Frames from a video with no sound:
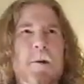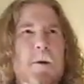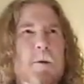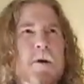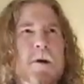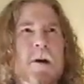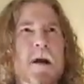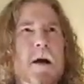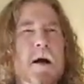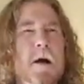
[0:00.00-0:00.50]

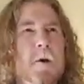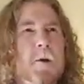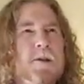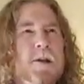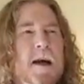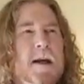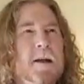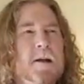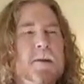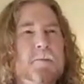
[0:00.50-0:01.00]
No,
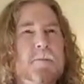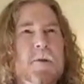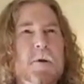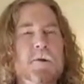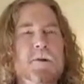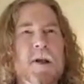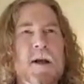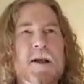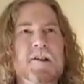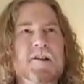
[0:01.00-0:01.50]
it was
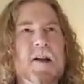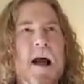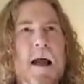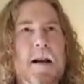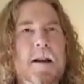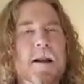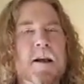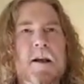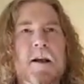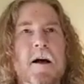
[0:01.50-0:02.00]
like
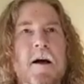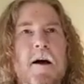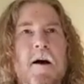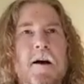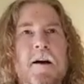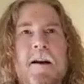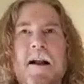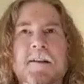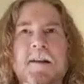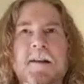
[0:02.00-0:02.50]
Scotland Yard,
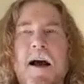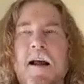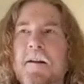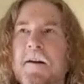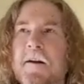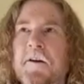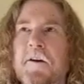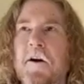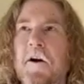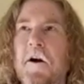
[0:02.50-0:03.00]
not
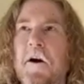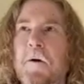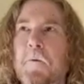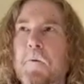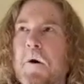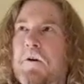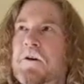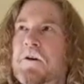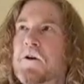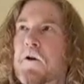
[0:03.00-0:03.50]
Scotland Yard.
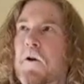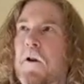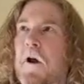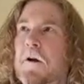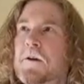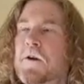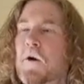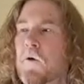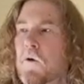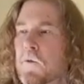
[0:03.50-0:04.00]
Where'd Sherlock
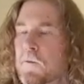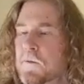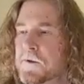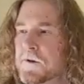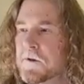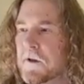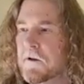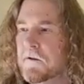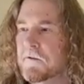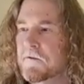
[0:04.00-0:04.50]
Holmes
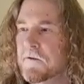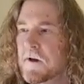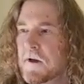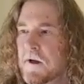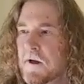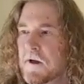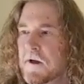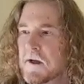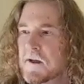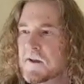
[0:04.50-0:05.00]
live?
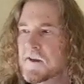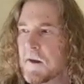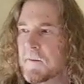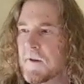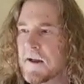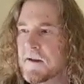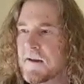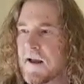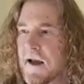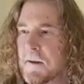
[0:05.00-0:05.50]
Something
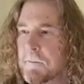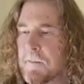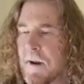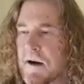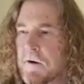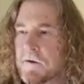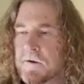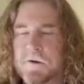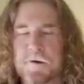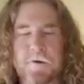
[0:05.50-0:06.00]
like that.
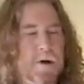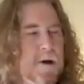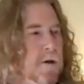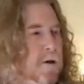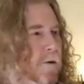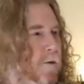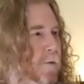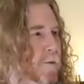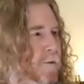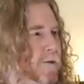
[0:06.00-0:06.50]
Baker Street.
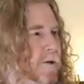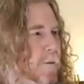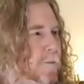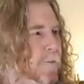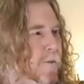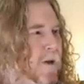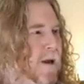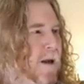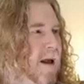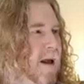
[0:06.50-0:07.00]
So
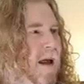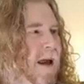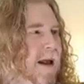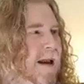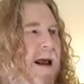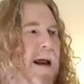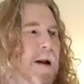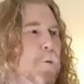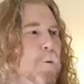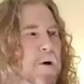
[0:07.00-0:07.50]
it
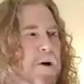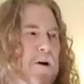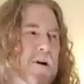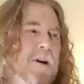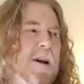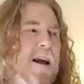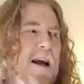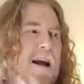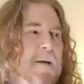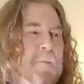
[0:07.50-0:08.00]
had a weird
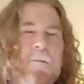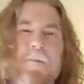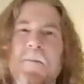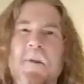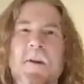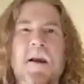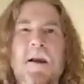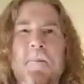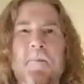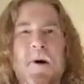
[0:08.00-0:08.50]
name,
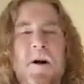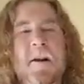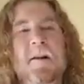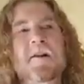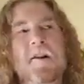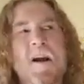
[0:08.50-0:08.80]
but it changed